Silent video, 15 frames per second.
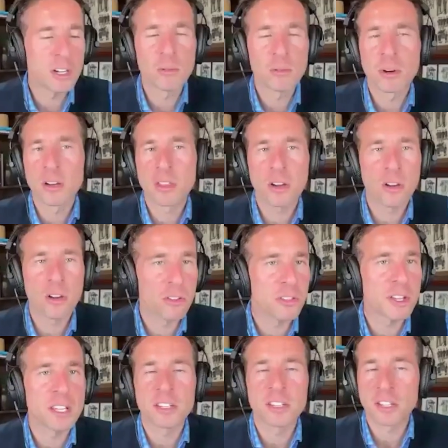you don't wear the whole
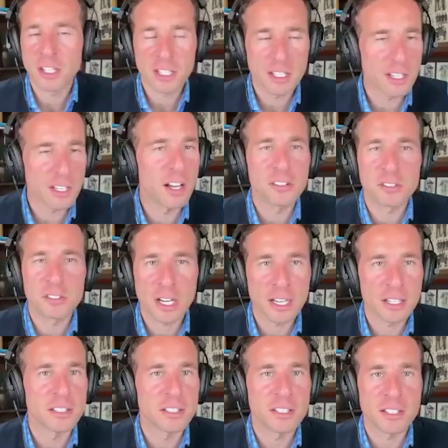thing, you get it all dry
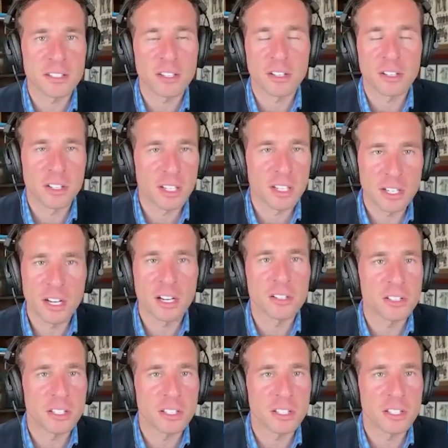cleaned, or you get it all.